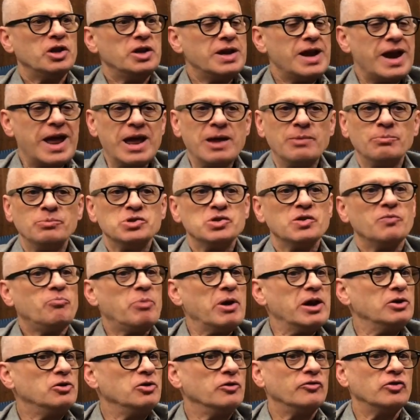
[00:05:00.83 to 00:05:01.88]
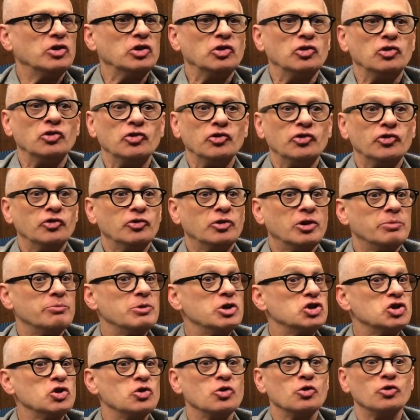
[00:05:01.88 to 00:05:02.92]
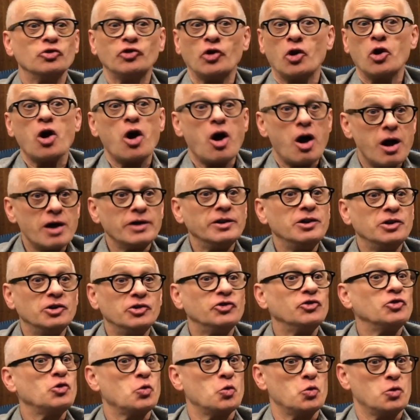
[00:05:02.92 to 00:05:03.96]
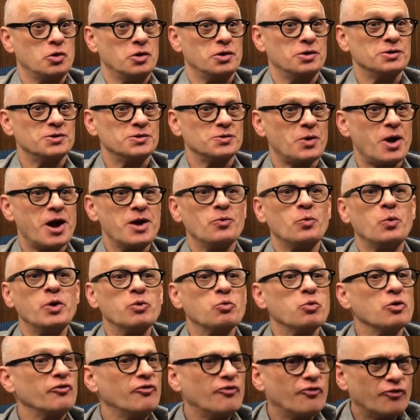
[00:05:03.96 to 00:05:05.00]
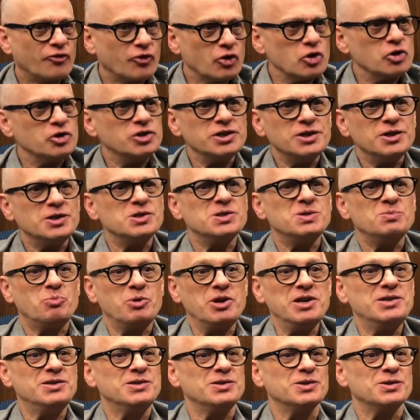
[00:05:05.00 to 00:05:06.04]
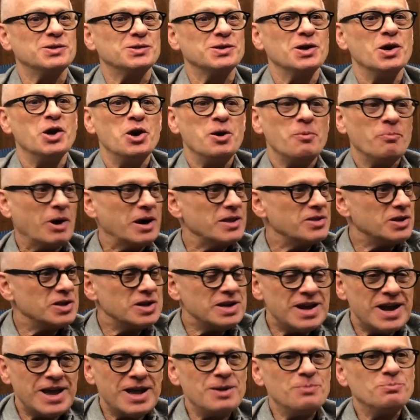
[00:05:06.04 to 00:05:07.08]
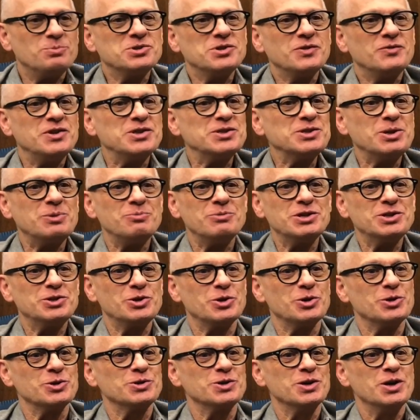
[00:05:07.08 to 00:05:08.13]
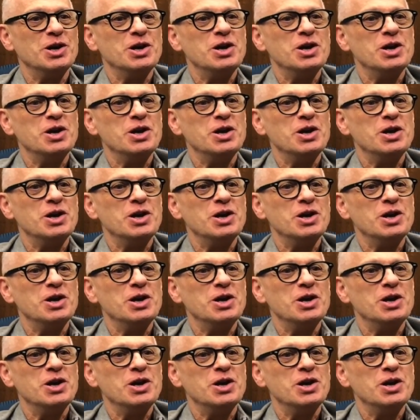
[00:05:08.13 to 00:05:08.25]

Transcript: names of Beethoven's commissioners are on his scores, right? We refer to his pieces by the names of his commissioners.